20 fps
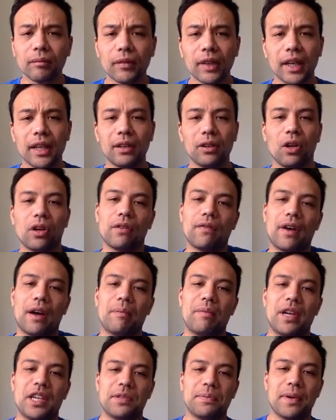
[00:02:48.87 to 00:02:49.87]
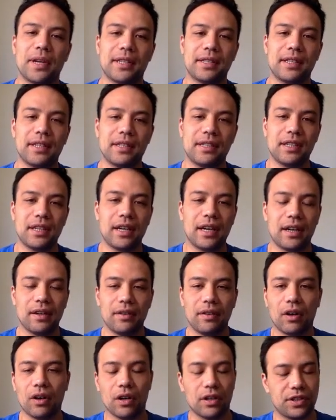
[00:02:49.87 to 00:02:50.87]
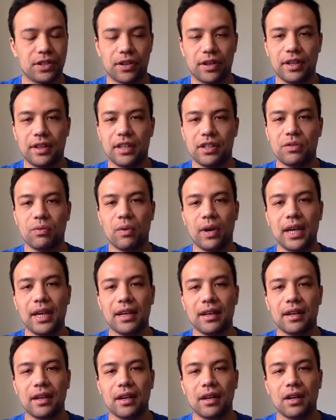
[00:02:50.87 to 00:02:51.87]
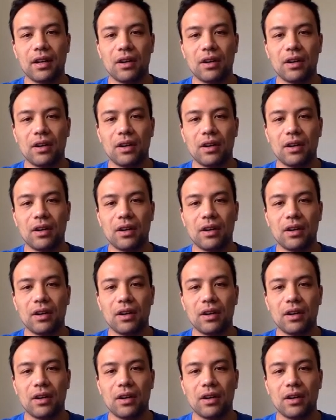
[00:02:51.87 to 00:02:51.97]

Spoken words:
in a lot of our best bets this week,